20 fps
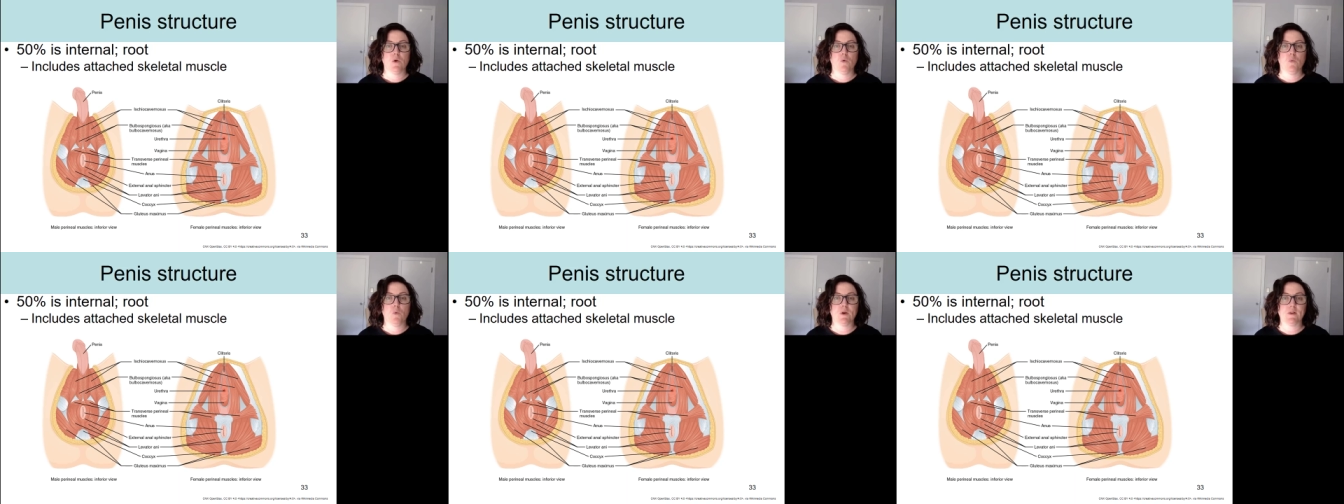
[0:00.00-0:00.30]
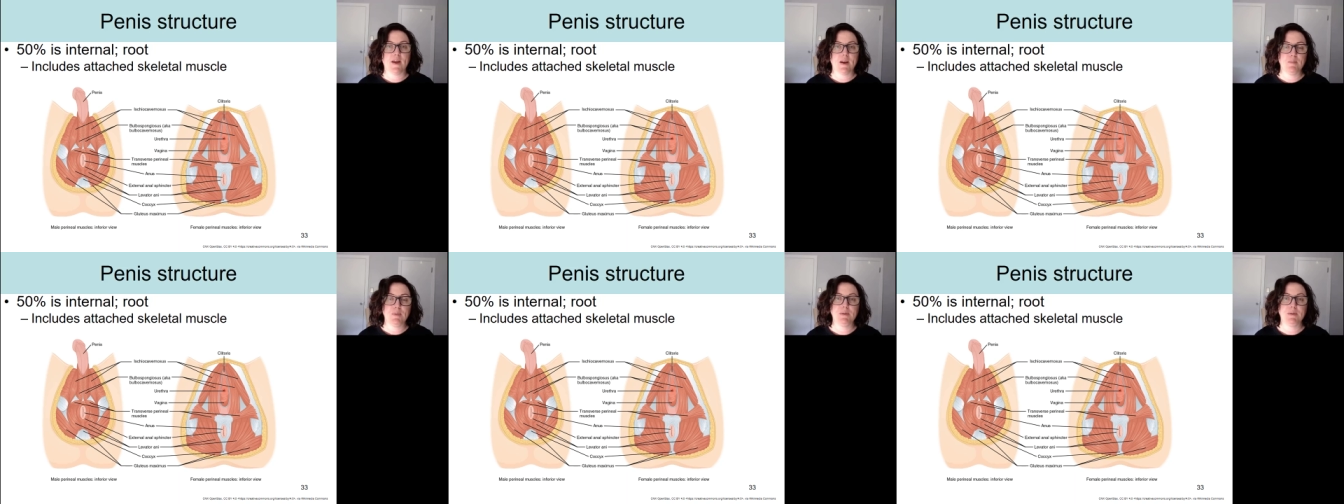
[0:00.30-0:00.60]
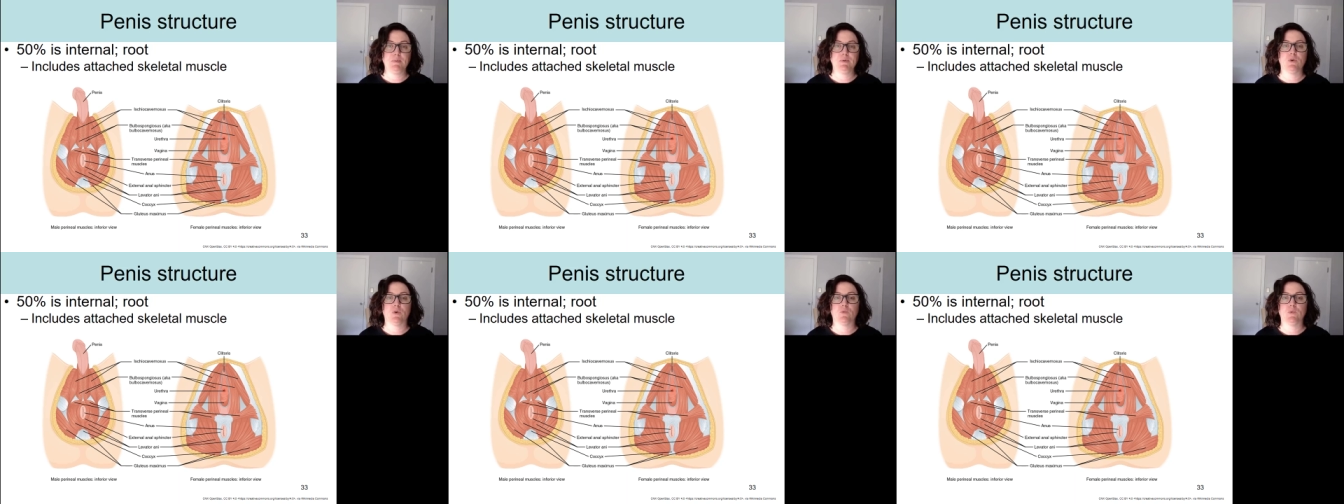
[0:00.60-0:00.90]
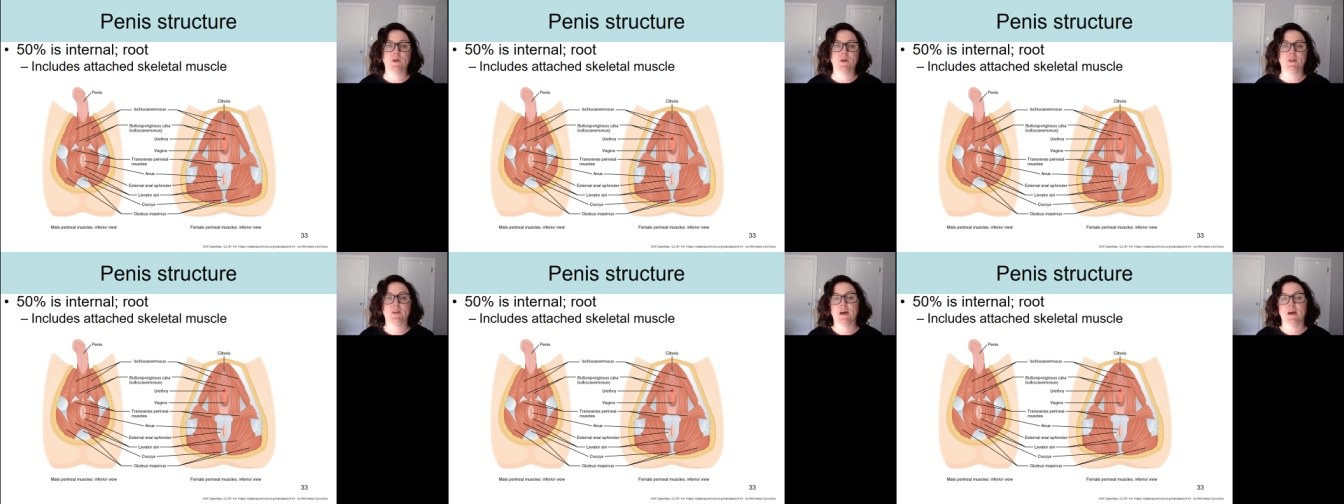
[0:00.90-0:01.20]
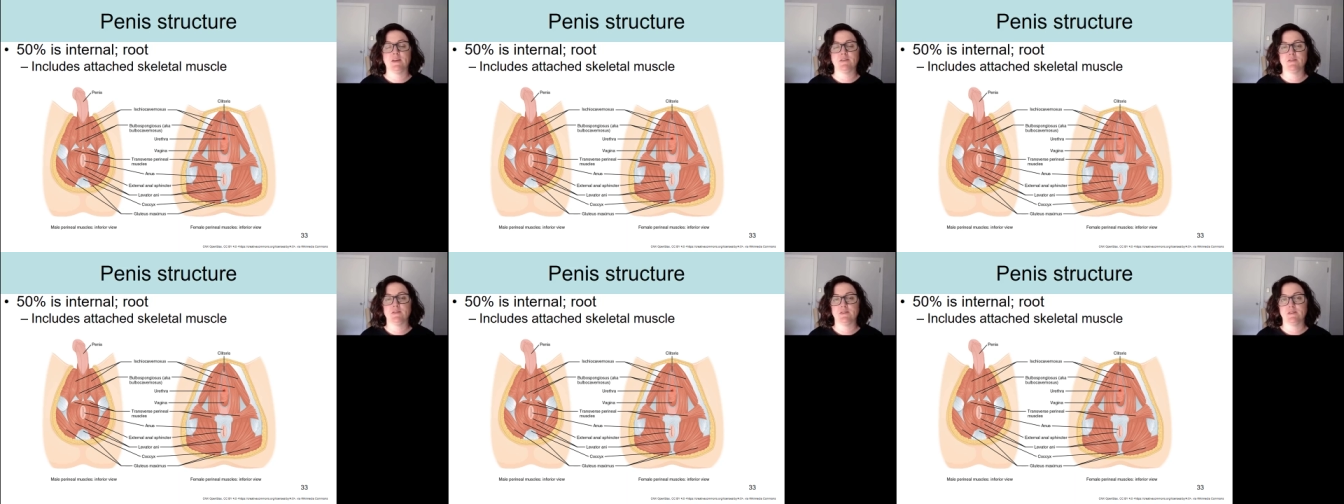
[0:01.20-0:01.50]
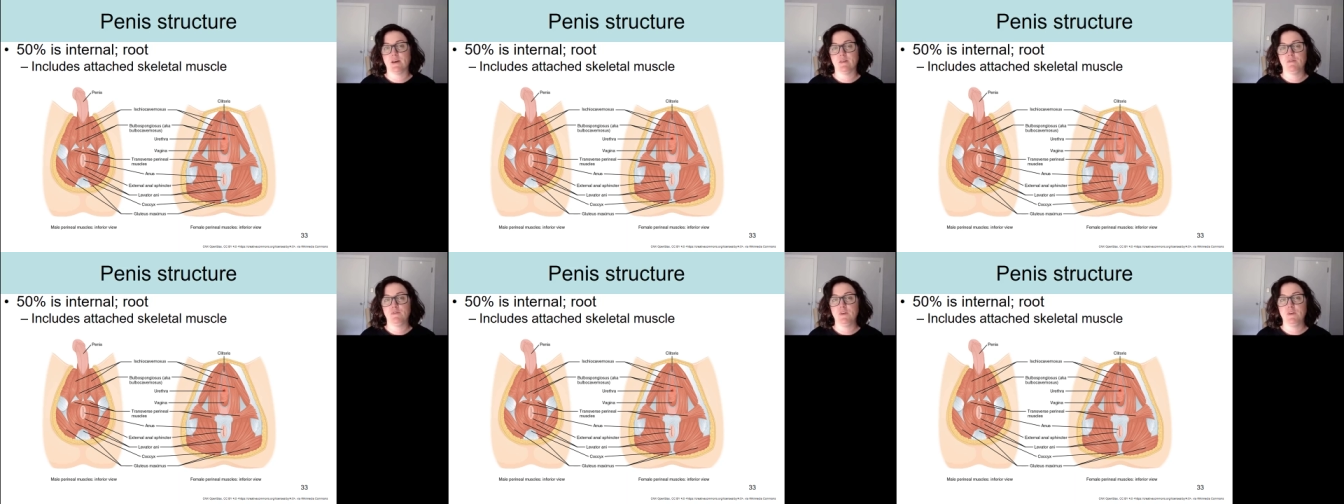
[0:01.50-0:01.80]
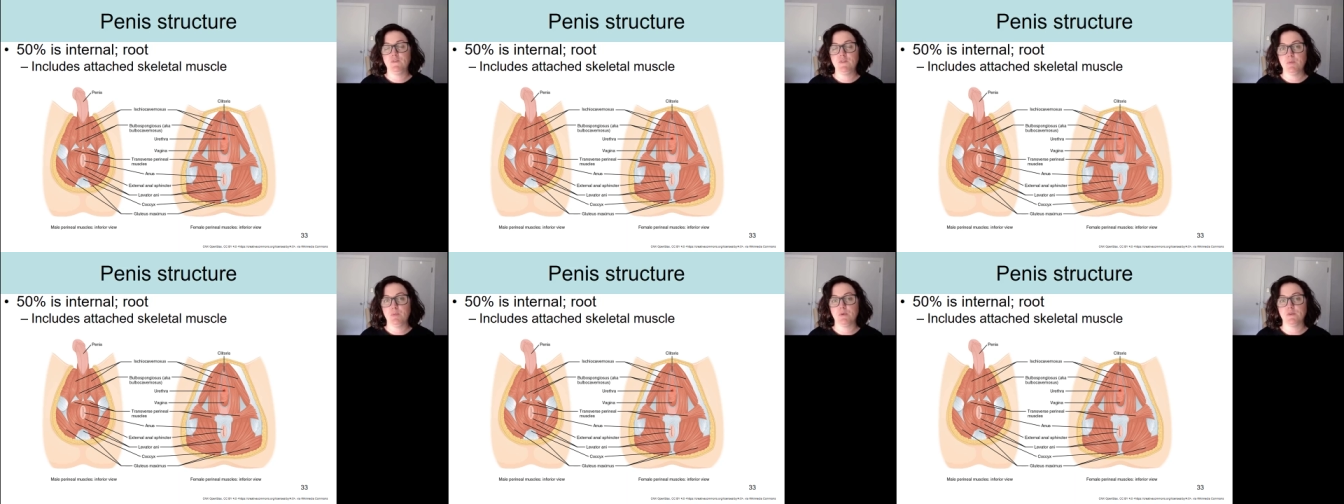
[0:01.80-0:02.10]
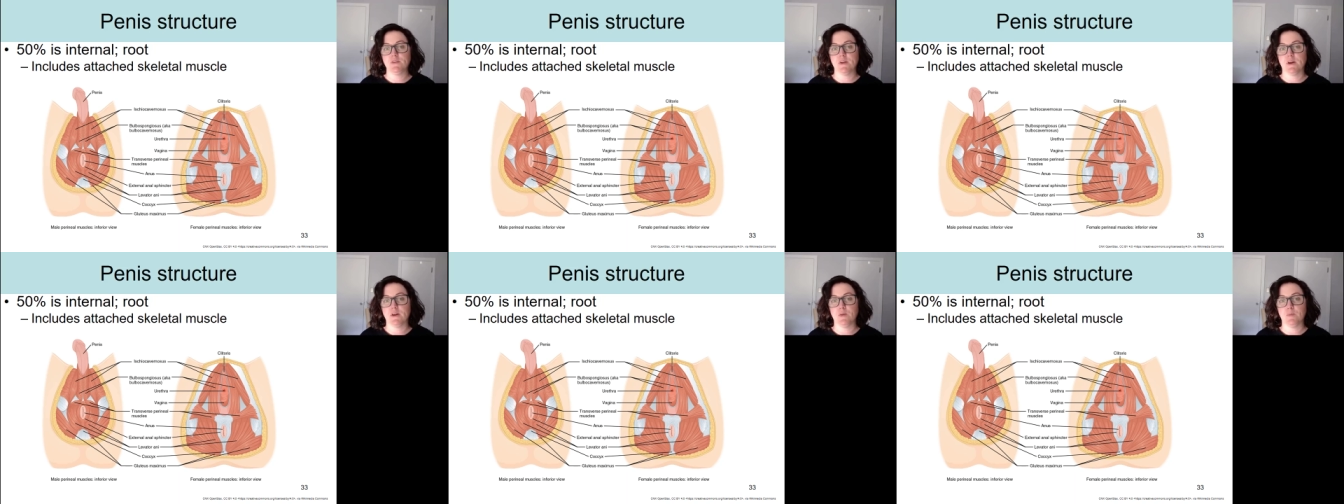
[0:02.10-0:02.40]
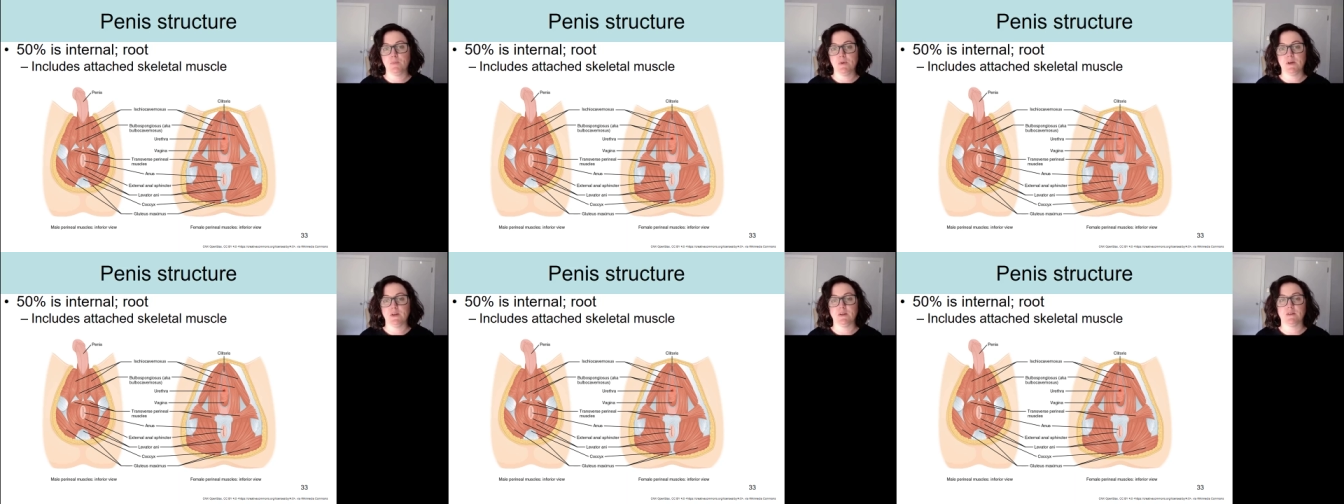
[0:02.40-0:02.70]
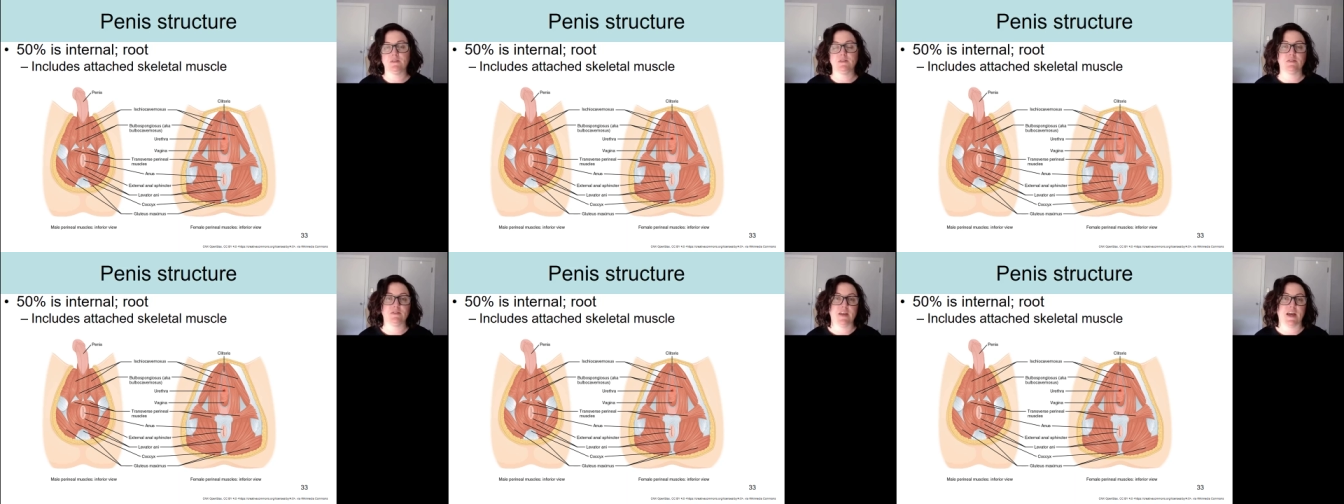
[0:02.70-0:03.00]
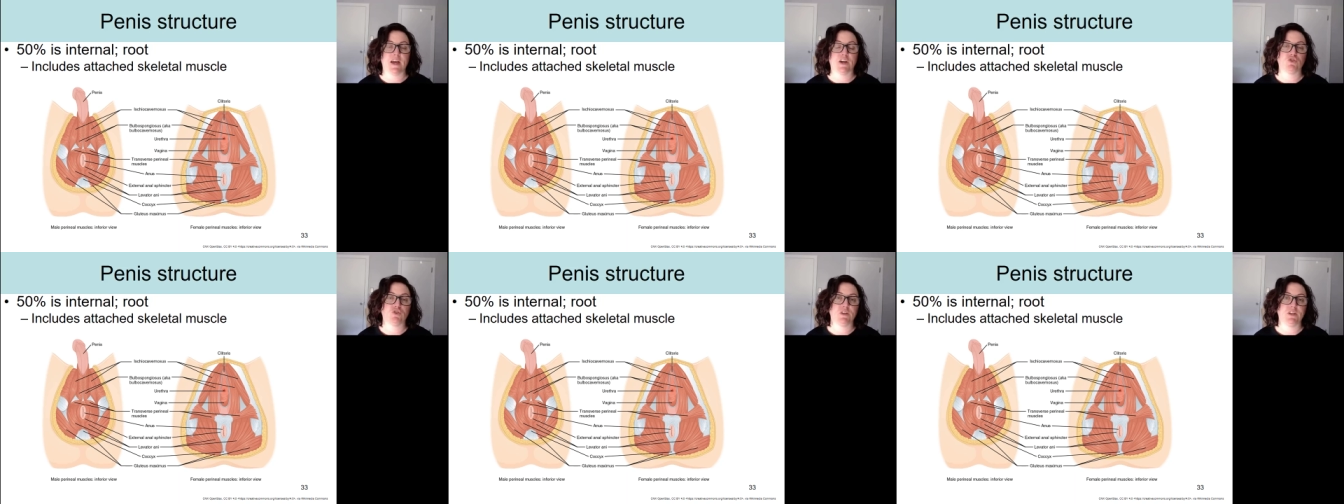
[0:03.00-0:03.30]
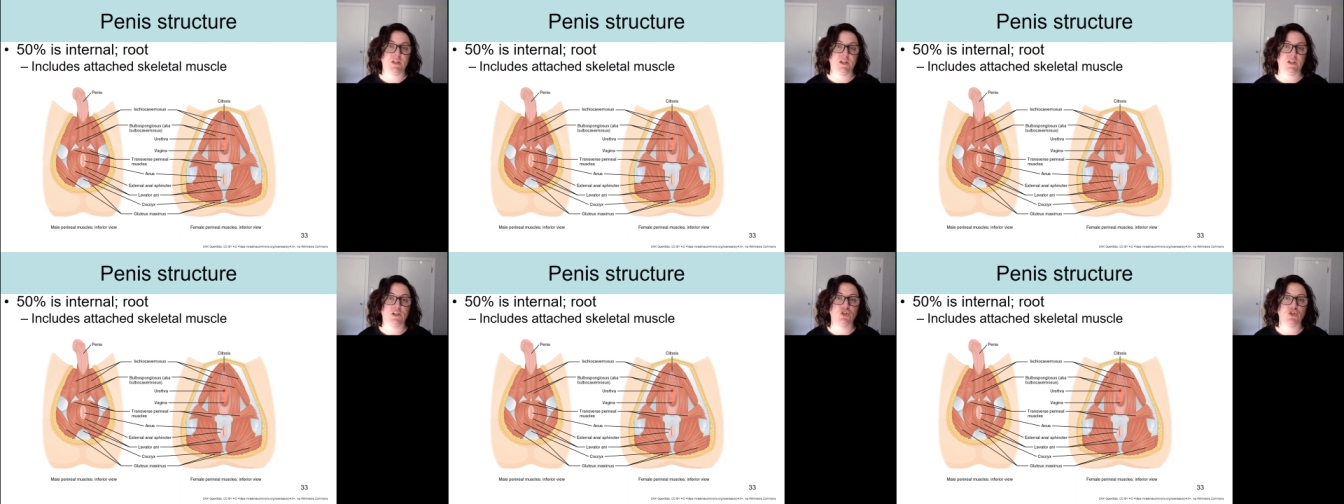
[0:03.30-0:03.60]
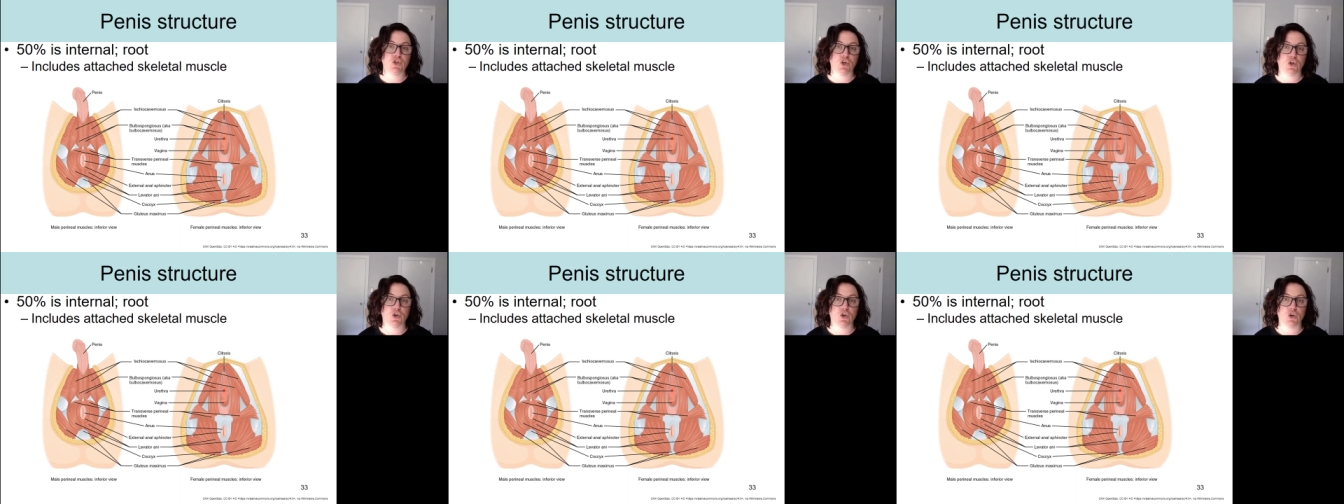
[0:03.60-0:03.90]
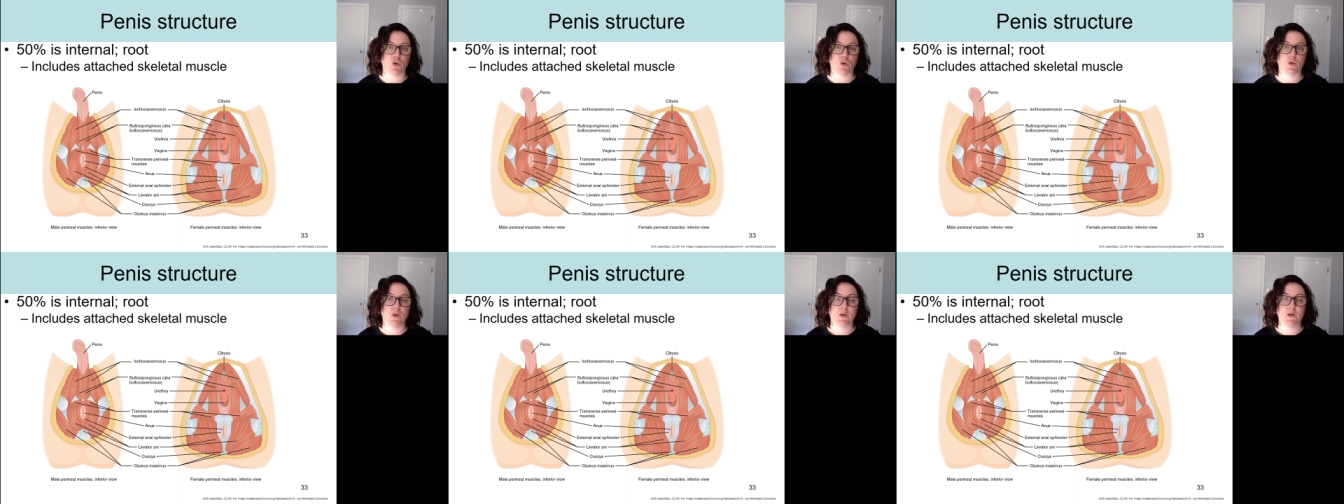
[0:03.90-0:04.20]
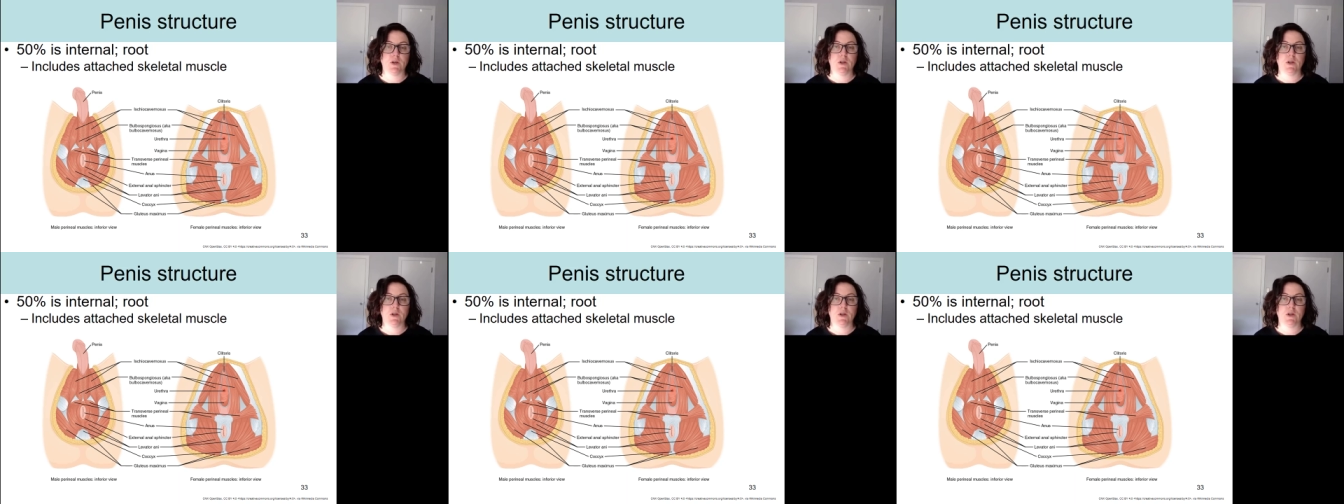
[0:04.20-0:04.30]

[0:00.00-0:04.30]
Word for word: What a lot of people don't realize is that 50% of the penis is actually internal,